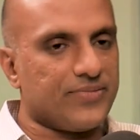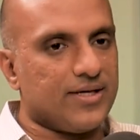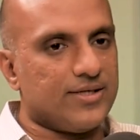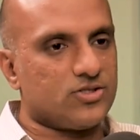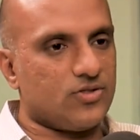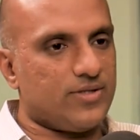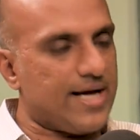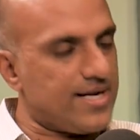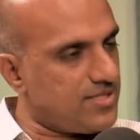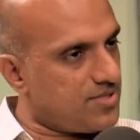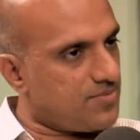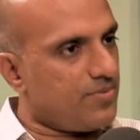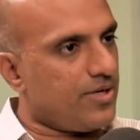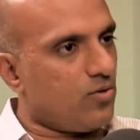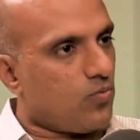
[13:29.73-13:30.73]
So that's
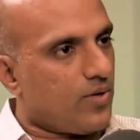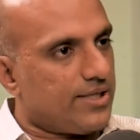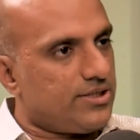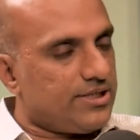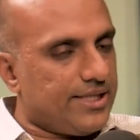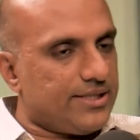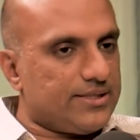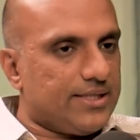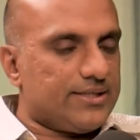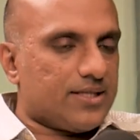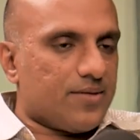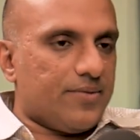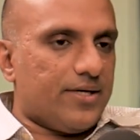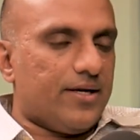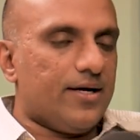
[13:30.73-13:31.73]
been one change that's
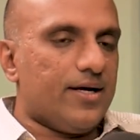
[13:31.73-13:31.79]
come in.